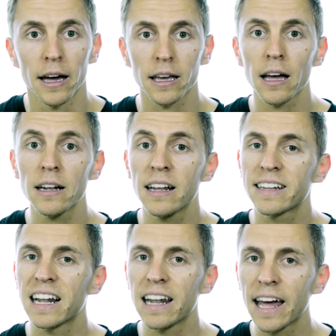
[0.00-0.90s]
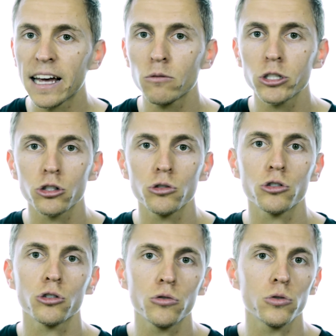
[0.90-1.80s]
Again, the language you
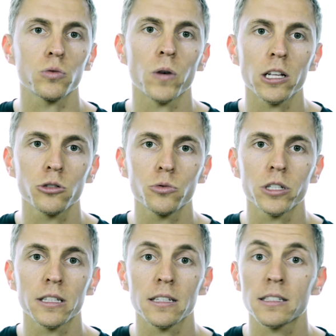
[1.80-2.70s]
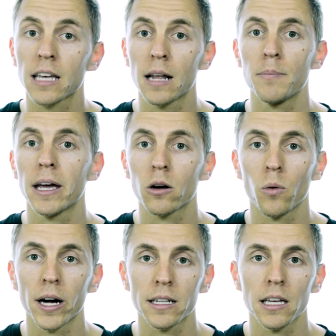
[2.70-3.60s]
choose while doing this can make
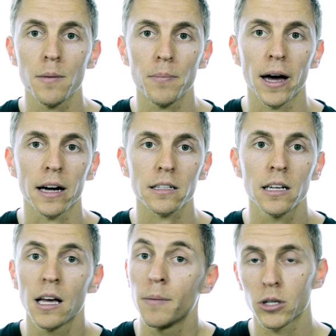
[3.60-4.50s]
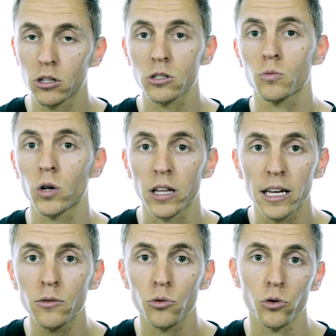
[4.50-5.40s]
quite the impact because it will
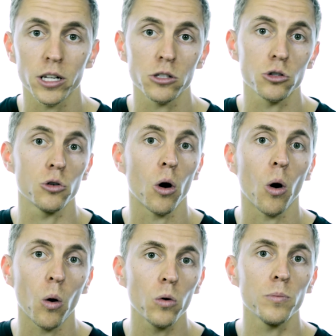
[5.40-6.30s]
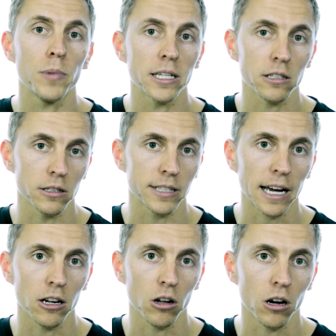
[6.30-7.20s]
influence your own mental
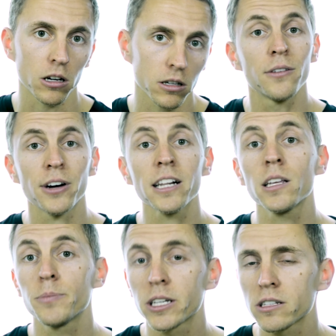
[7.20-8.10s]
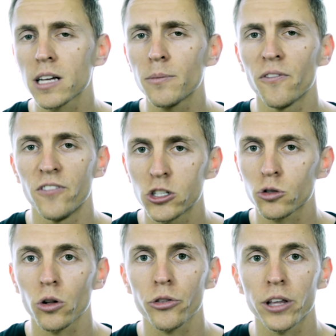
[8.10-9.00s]
dialogue. Finally, because I'm a
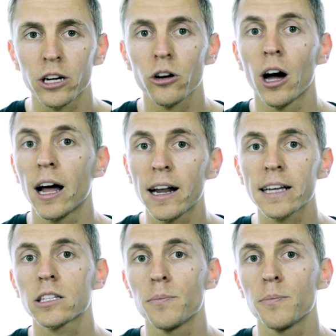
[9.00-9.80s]
visual thinker, I like to